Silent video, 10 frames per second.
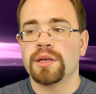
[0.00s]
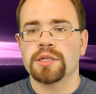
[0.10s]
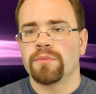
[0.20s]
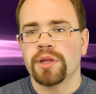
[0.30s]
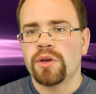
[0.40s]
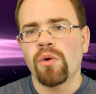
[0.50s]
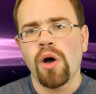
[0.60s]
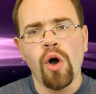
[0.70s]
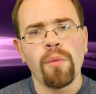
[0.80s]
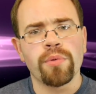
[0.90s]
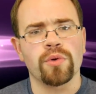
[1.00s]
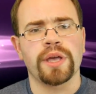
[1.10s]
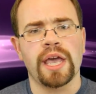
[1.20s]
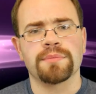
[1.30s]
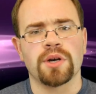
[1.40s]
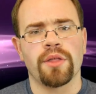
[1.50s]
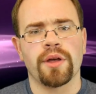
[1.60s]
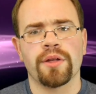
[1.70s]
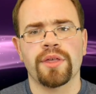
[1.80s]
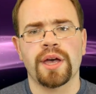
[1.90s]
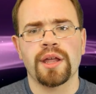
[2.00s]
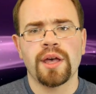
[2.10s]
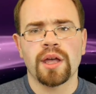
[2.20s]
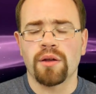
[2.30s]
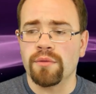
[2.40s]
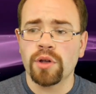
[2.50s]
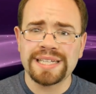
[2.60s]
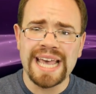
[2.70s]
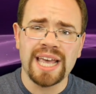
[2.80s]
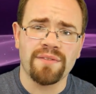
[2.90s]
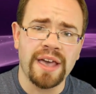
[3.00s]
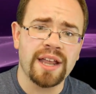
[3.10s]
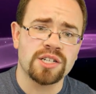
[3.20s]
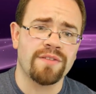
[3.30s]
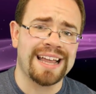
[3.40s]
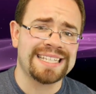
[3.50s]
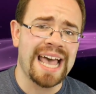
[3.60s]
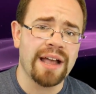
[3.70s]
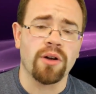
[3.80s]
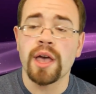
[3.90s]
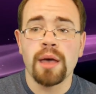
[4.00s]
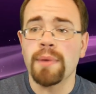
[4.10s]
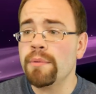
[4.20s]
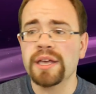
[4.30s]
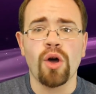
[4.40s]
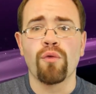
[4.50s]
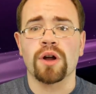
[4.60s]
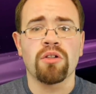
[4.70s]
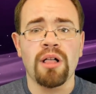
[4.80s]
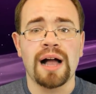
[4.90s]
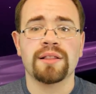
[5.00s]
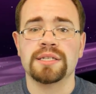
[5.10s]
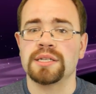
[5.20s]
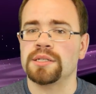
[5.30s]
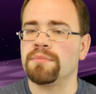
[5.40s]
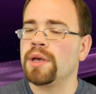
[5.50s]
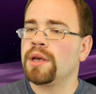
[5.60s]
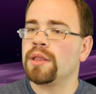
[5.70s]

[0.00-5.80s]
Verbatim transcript: some really cool homebrew games on there that can really take advantage of that Tegra. Maybe we can overclock the system.